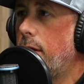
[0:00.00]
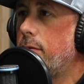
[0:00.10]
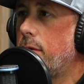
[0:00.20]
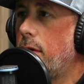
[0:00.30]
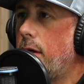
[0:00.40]
it
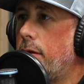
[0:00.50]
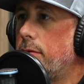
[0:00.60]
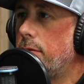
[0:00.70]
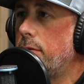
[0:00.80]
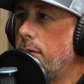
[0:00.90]
was a lot.
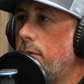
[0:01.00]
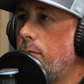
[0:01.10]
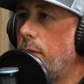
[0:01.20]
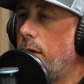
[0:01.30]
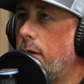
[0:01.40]

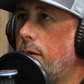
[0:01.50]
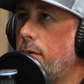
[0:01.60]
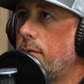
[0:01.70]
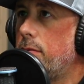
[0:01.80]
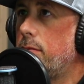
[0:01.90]
And we
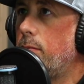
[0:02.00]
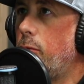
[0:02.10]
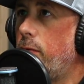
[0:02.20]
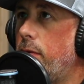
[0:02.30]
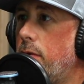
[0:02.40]

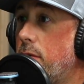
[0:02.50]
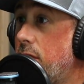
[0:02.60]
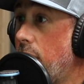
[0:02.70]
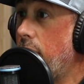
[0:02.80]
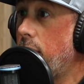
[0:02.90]
moved
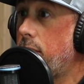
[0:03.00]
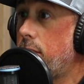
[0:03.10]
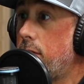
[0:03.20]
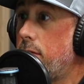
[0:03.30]
states.